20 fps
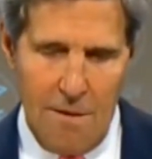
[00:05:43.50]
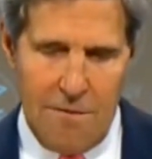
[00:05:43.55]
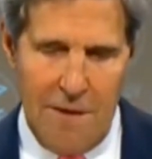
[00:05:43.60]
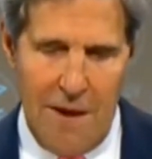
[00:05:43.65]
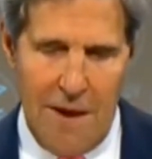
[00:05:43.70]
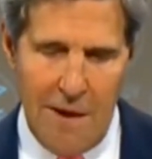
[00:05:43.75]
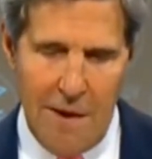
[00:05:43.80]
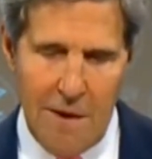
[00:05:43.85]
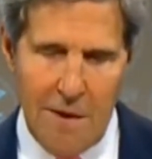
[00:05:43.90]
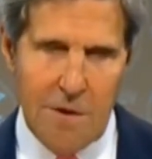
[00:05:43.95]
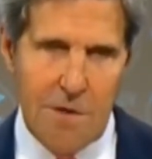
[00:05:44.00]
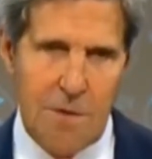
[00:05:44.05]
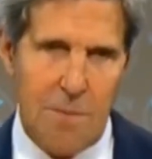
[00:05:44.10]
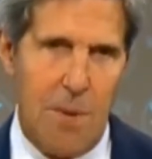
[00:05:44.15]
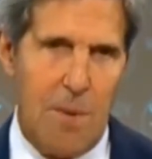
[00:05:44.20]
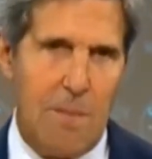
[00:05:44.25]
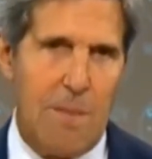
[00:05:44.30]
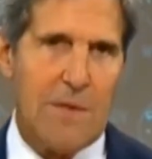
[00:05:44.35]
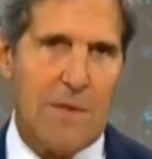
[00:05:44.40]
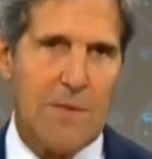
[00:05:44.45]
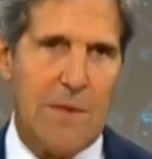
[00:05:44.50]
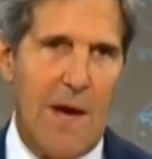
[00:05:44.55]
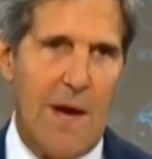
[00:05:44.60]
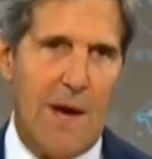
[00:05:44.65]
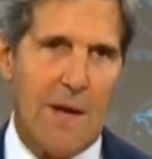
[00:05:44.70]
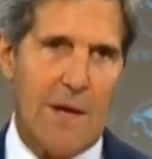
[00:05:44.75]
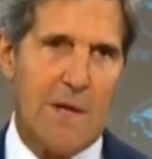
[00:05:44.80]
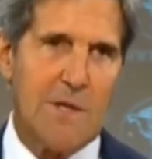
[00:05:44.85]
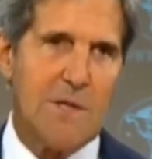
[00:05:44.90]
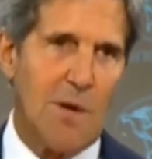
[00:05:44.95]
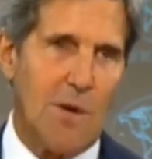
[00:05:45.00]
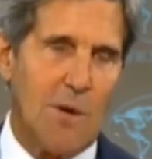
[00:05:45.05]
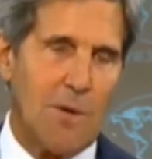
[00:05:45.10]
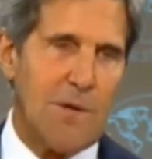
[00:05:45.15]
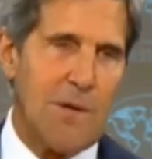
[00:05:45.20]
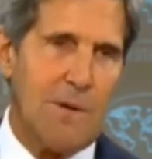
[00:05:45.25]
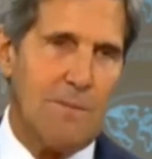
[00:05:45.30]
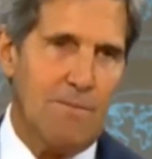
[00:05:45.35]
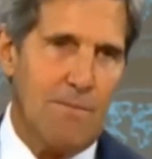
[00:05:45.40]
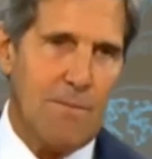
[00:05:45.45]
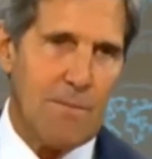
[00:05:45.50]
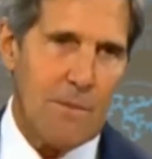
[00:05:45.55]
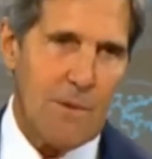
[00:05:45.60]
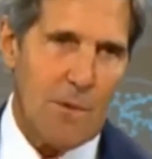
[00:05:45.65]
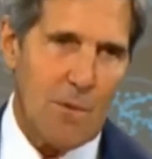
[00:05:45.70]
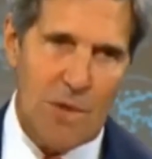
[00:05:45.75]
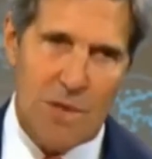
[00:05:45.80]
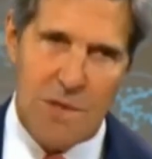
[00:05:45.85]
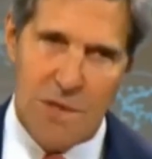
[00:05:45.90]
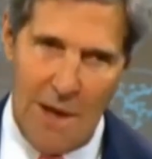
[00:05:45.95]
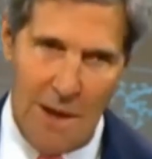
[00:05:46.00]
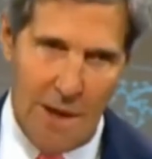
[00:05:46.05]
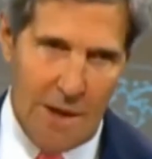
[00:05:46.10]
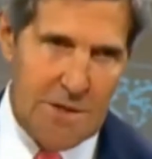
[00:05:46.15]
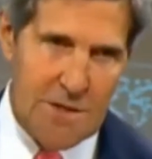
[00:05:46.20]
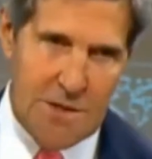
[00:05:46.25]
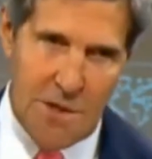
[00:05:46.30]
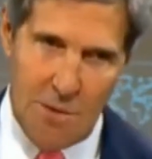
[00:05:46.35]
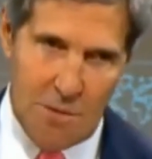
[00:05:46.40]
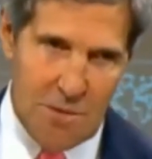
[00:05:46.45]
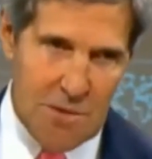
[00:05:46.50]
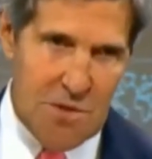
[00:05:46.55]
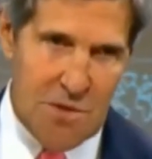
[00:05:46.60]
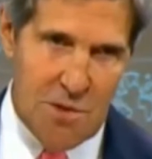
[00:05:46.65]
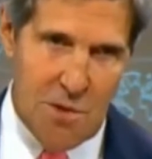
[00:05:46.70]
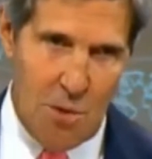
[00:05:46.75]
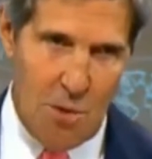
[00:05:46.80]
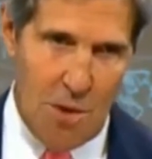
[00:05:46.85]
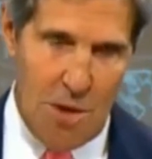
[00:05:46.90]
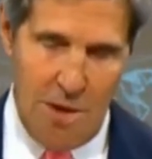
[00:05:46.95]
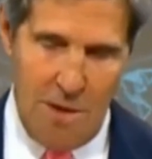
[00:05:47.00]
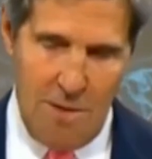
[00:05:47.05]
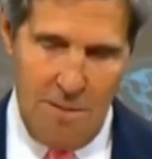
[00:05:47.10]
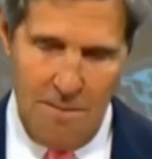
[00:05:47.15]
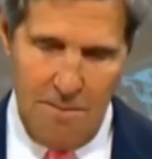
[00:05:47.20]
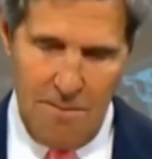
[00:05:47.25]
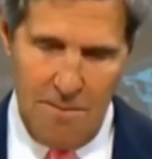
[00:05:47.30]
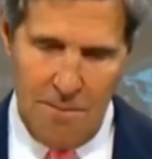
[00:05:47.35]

Failure to permit that, I told him, would tell its own story.